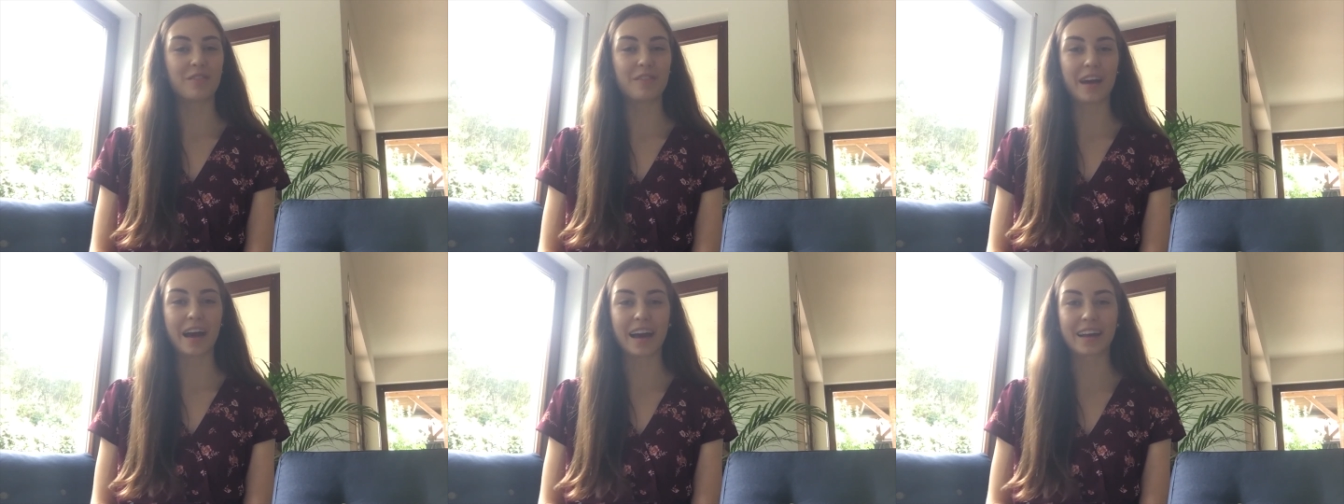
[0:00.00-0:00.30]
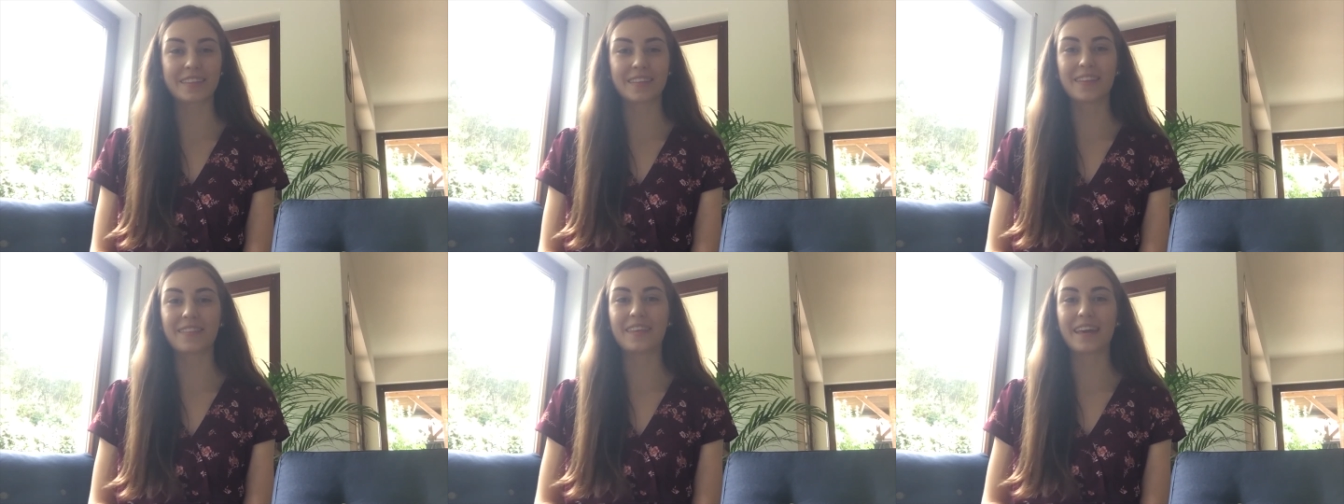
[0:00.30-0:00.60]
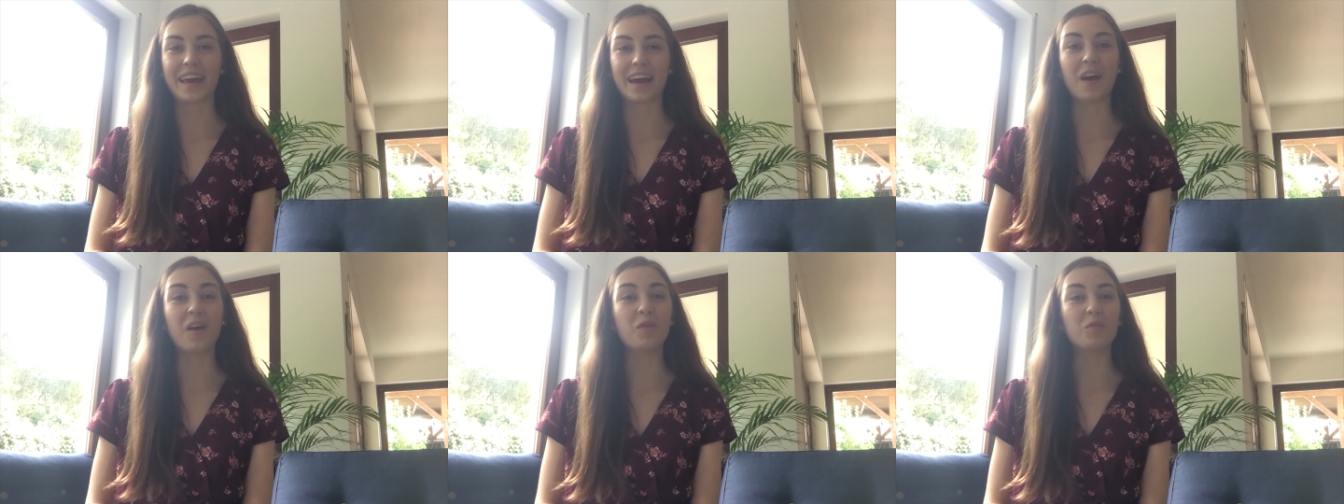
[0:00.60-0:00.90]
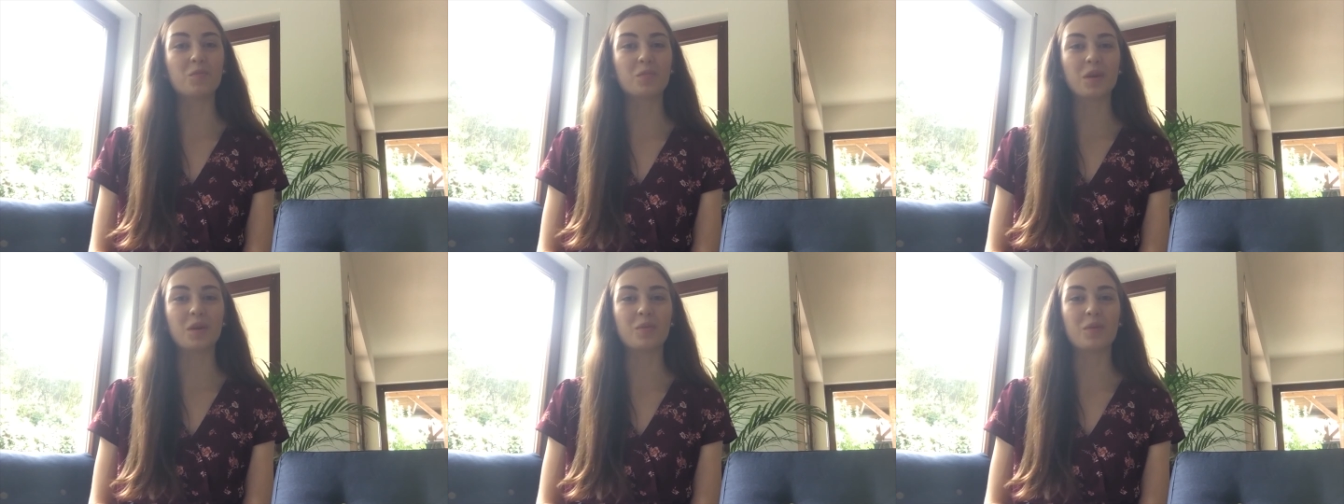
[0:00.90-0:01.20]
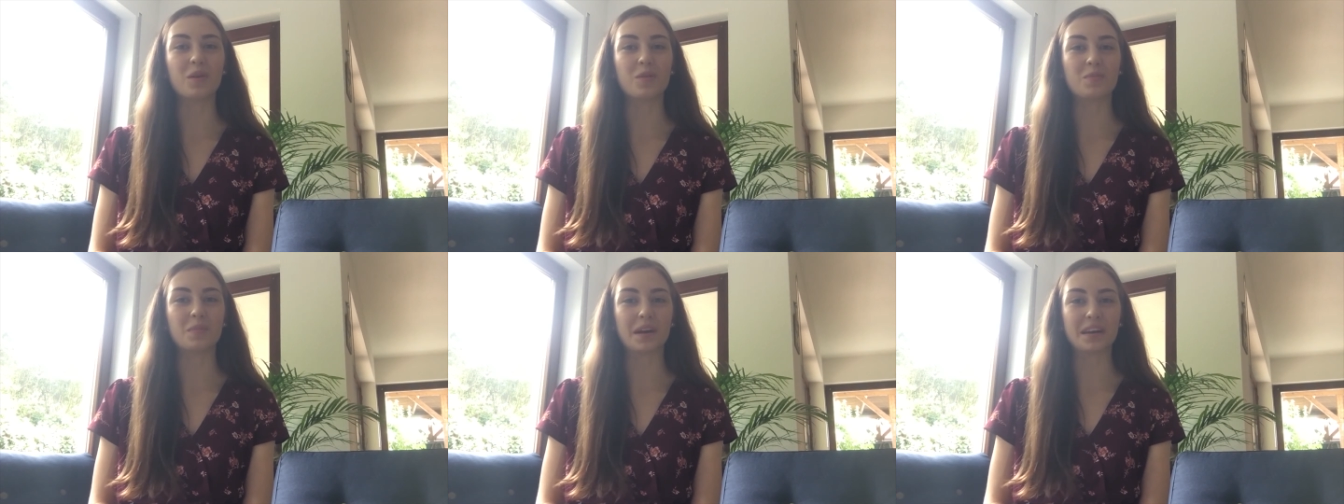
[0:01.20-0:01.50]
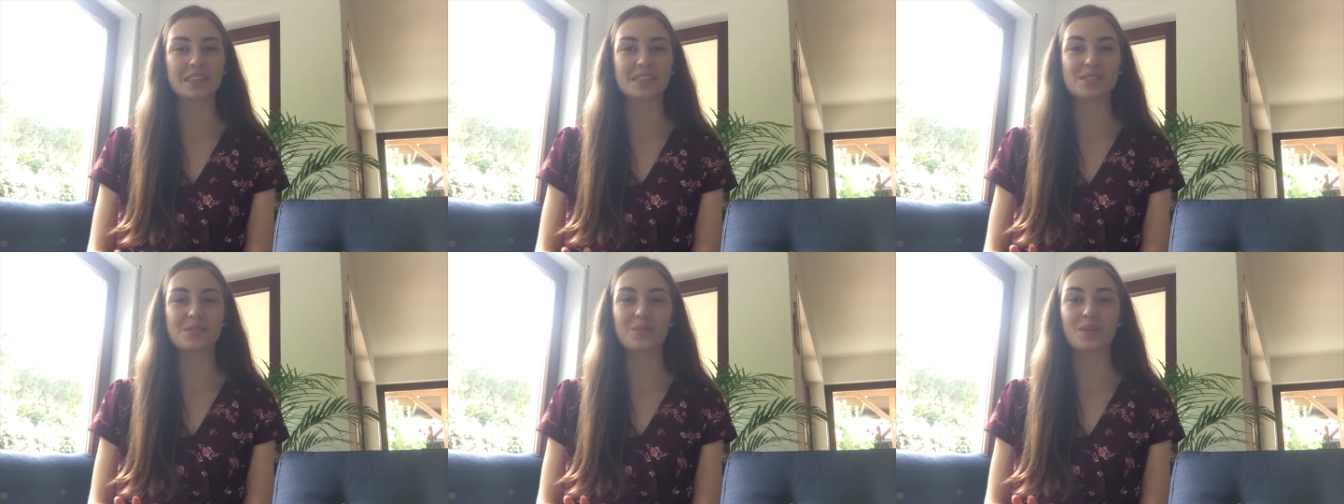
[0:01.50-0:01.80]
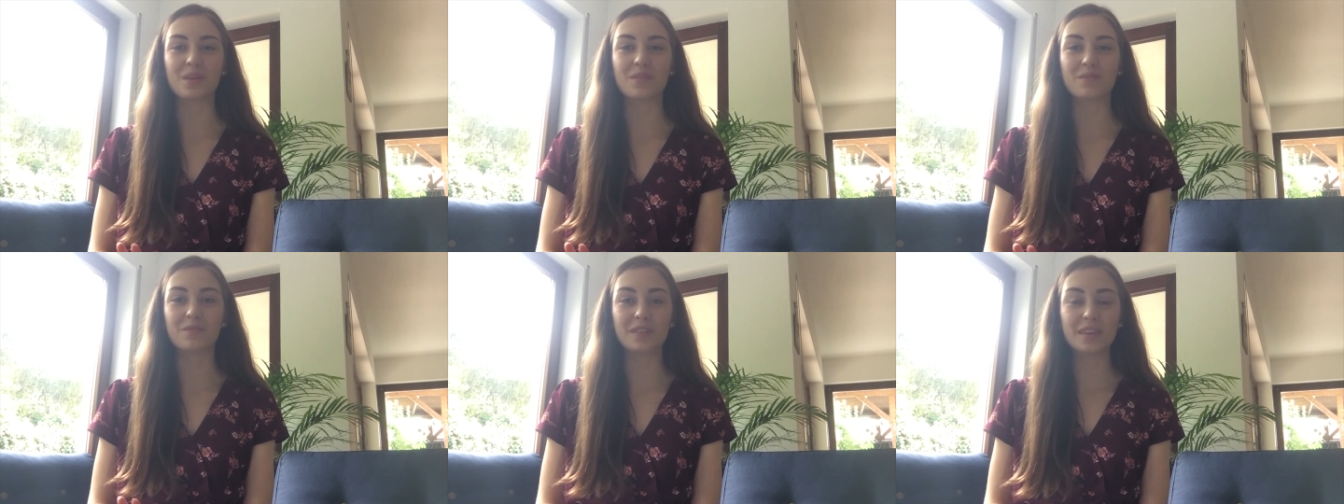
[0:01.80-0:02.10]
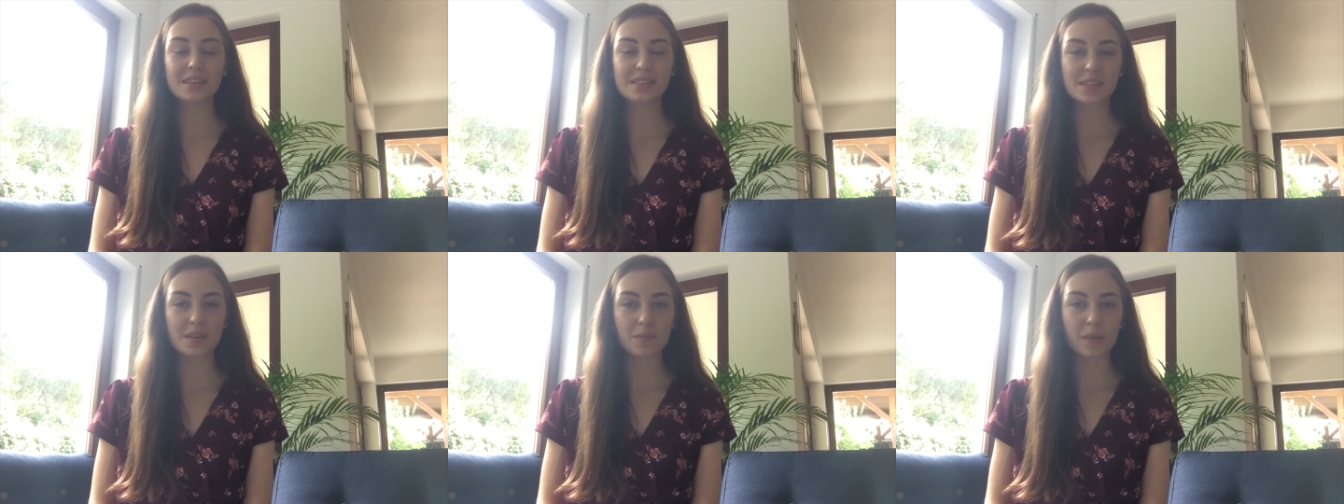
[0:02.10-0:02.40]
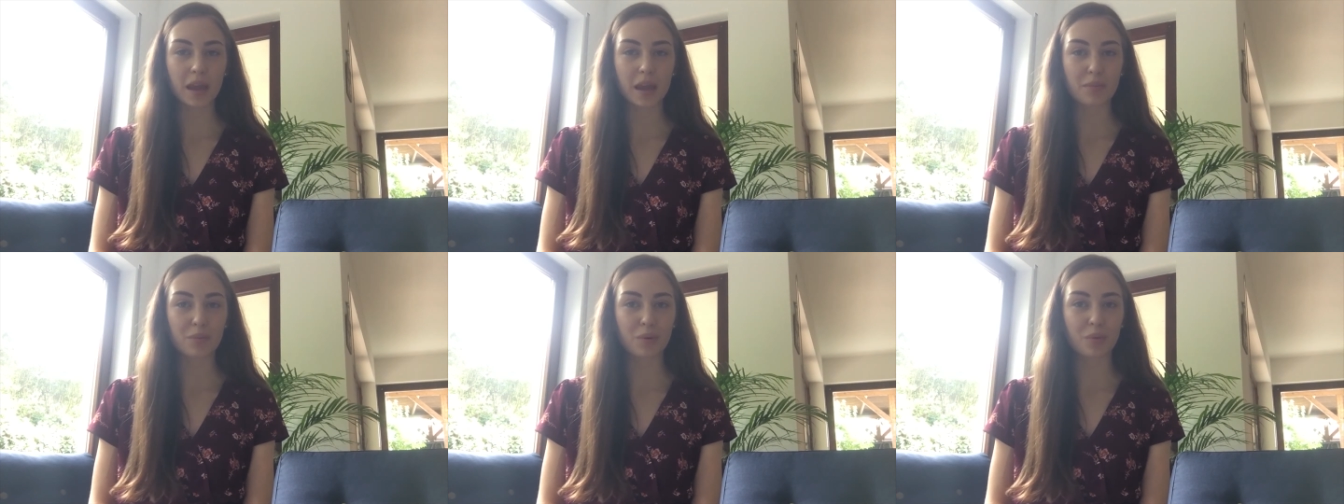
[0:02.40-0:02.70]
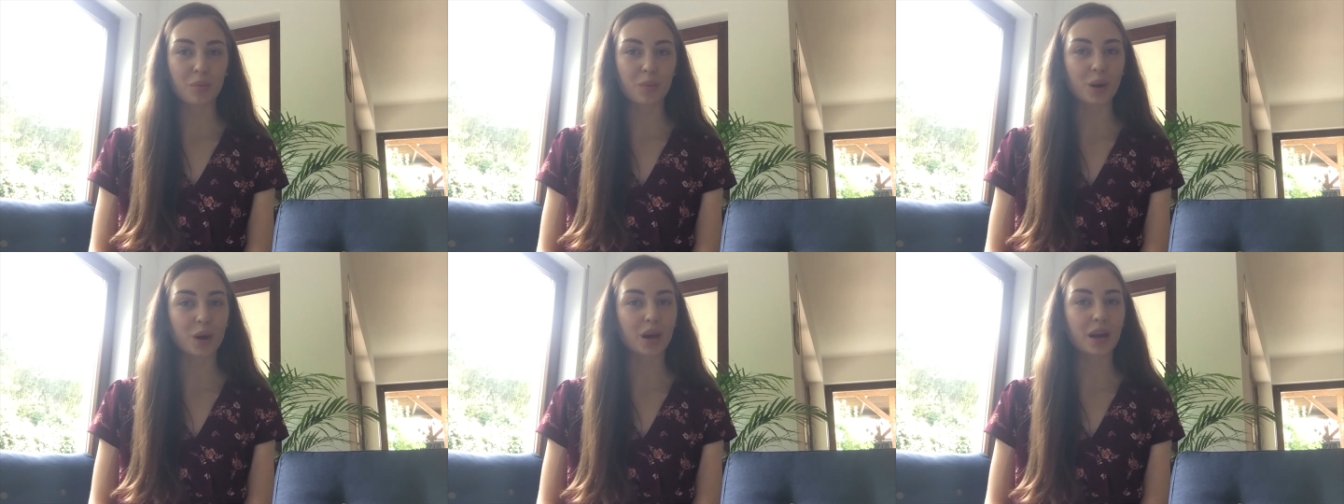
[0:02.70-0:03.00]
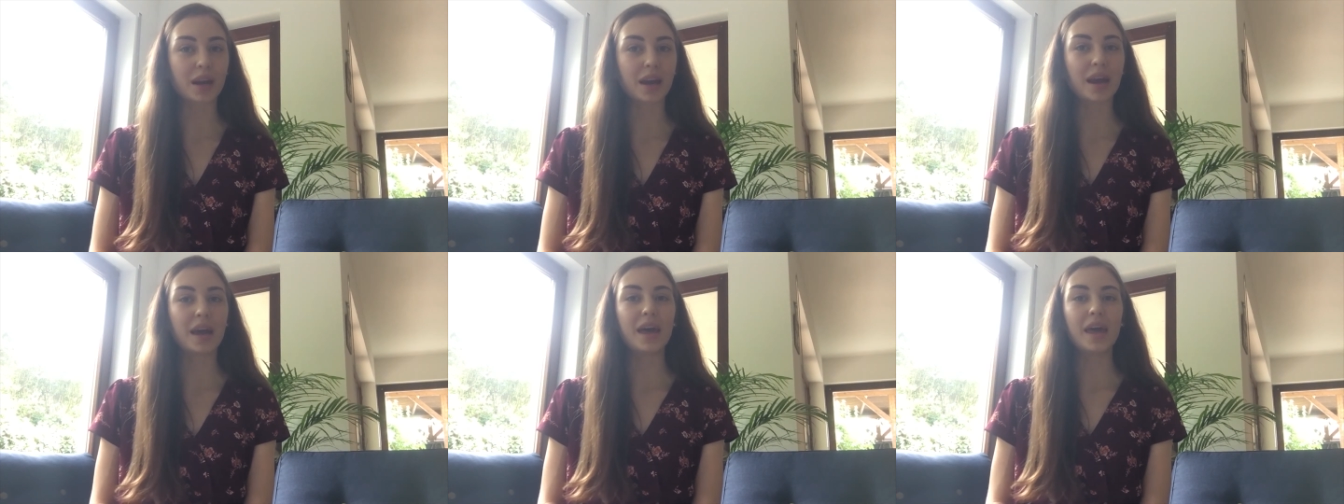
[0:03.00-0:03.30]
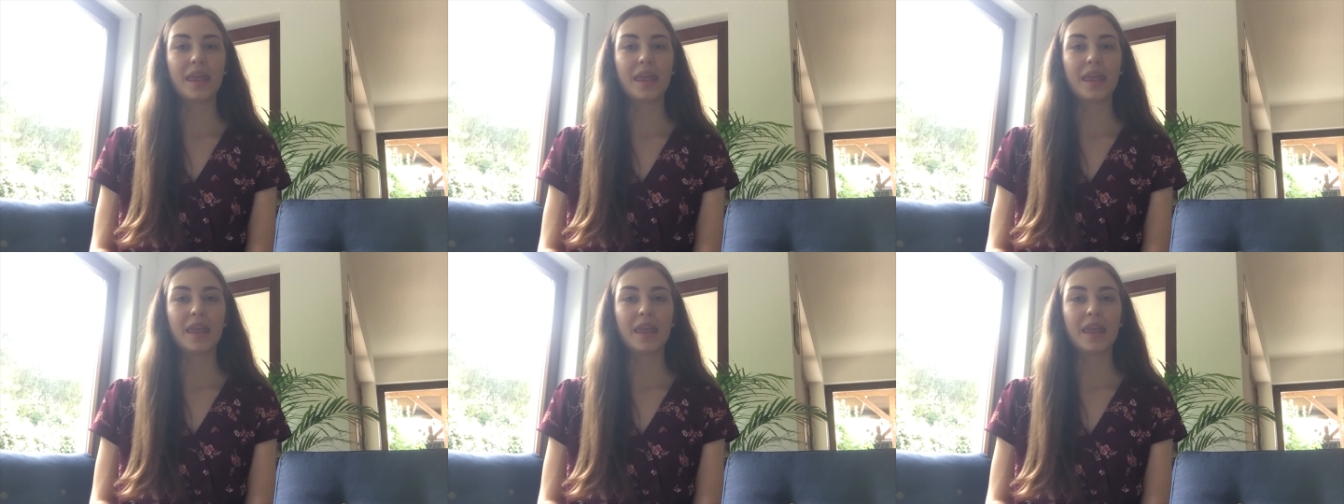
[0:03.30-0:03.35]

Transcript: fact that they helped me with my student visa paperwork,